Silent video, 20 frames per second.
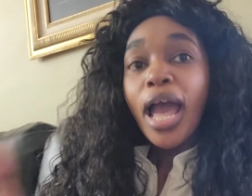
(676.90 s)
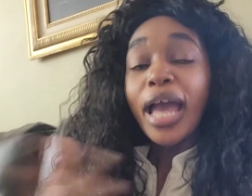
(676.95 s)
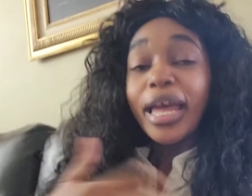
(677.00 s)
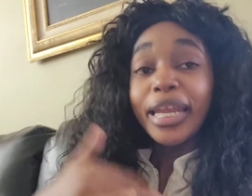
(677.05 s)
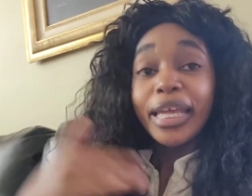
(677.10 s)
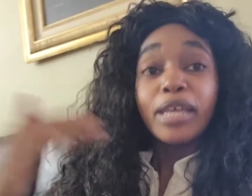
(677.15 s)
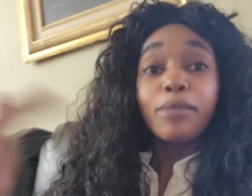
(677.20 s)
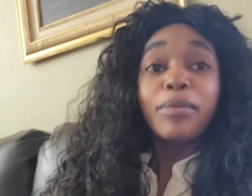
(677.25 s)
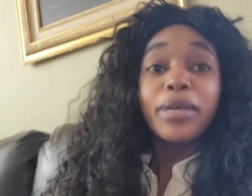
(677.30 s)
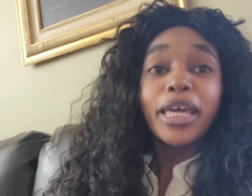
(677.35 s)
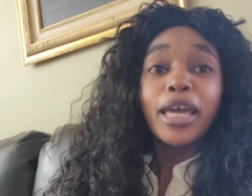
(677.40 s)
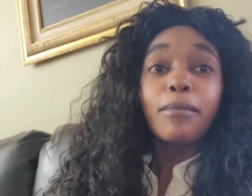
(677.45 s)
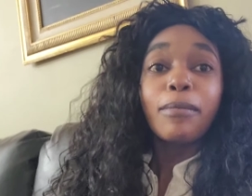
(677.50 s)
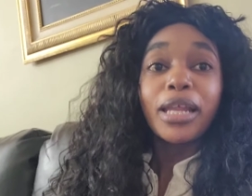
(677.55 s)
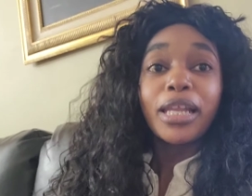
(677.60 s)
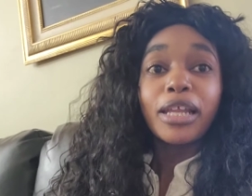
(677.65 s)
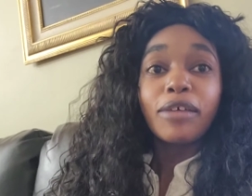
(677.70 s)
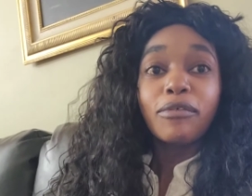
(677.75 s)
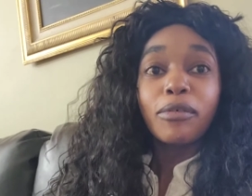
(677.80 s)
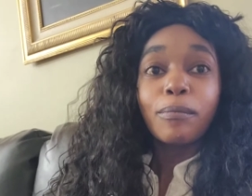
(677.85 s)
and he became
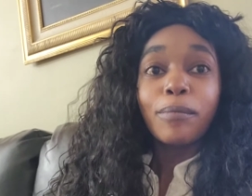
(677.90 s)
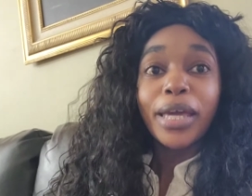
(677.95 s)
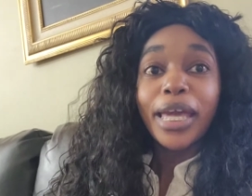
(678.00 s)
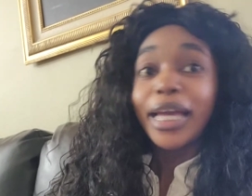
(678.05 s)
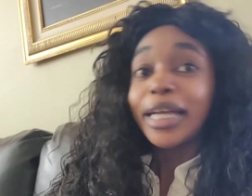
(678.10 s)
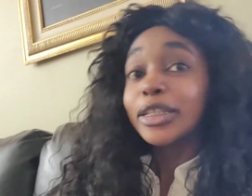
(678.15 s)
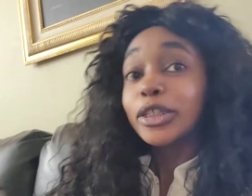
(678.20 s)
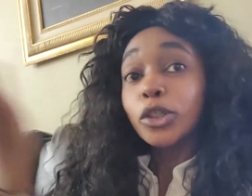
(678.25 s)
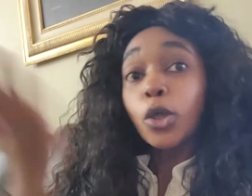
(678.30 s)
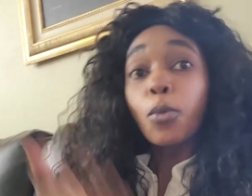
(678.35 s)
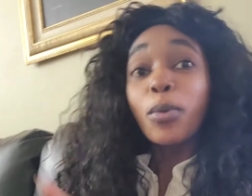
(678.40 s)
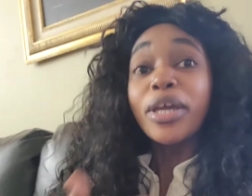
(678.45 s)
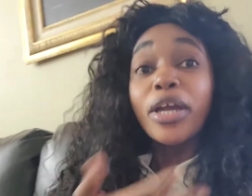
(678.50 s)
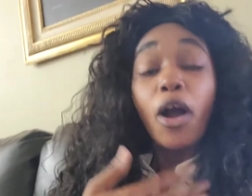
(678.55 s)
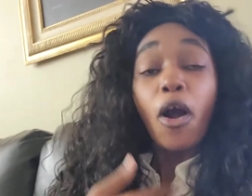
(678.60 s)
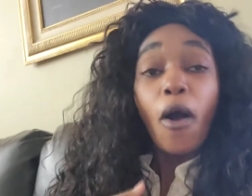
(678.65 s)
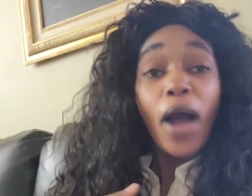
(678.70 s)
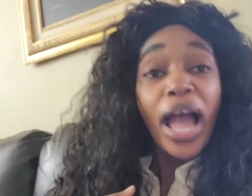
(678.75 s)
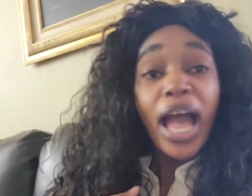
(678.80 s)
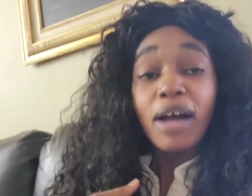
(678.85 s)
a living being. So
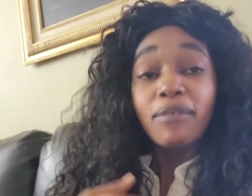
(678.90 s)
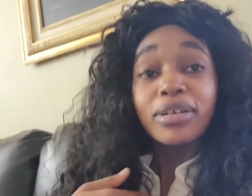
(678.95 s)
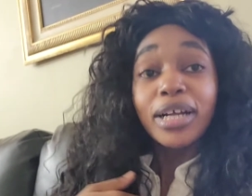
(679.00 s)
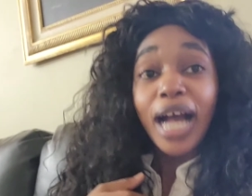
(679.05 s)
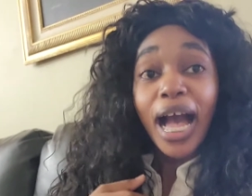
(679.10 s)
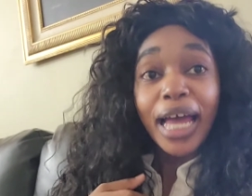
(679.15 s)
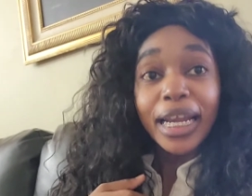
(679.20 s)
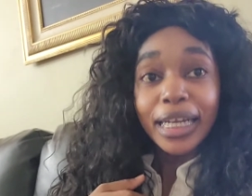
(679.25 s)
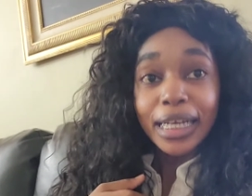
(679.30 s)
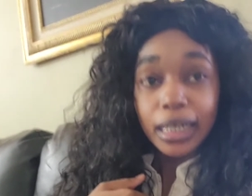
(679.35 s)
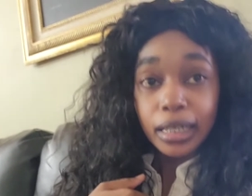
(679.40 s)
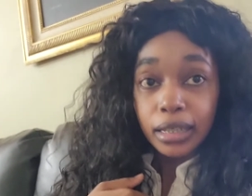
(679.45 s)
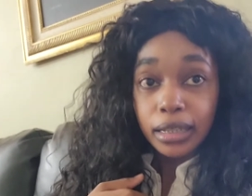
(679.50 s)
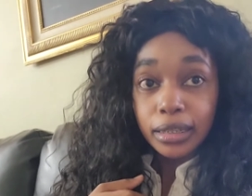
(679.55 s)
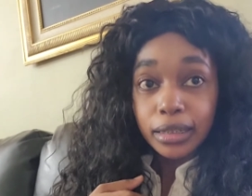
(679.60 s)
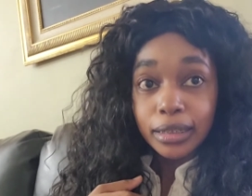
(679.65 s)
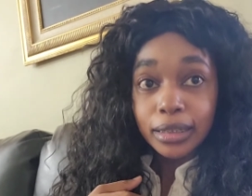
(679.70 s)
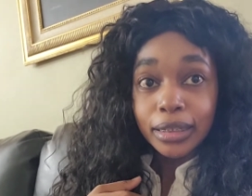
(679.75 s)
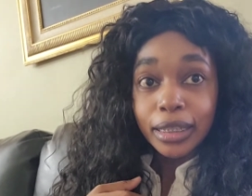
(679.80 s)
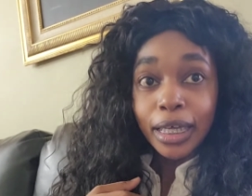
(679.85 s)
we all have God in
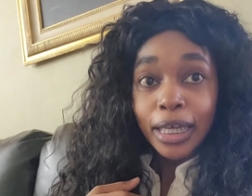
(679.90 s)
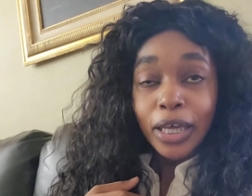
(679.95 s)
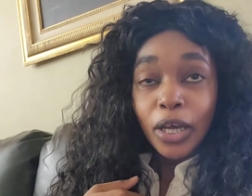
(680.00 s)
us.